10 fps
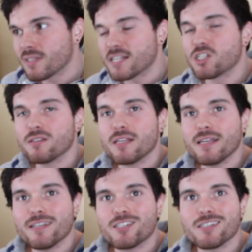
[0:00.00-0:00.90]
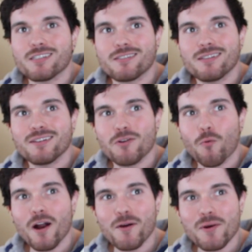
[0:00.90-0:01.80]

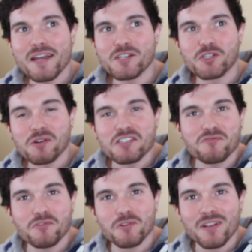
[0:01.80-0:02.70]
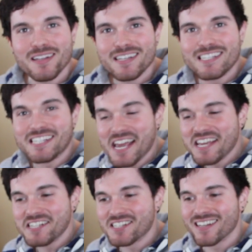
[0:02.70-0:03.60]
we're in a stressful
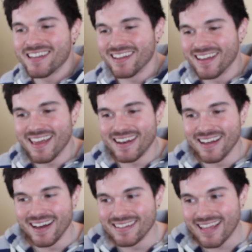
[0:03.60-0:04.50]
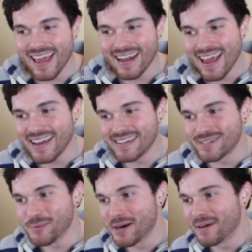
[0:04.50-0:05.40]
stage and day and
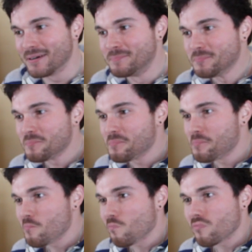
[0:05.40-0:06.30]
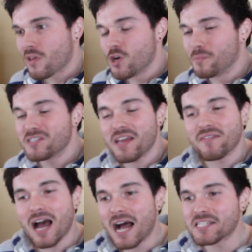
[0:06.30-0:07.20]
age where, you know, we just
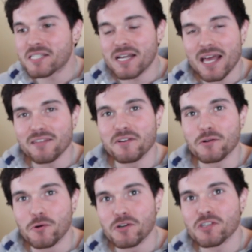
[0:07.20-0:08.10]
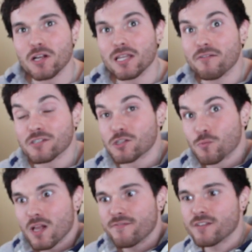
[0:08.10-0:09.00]
have constant elevated cortisol levels
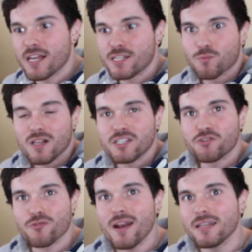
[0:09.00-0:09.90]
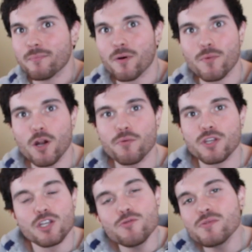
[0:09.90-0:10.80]
as well as adrenaline, but we don't
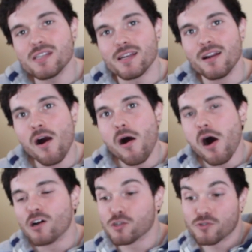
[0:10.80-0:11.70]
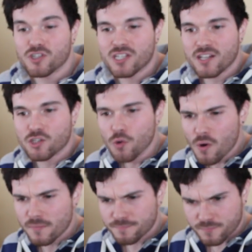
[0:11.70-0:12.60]
use it. So it just gets
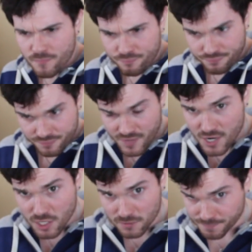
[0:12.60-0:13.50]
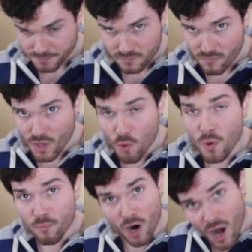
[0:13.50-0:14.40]
stored. And, you know,
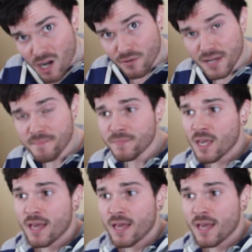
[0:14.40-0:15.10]
when we're hungry,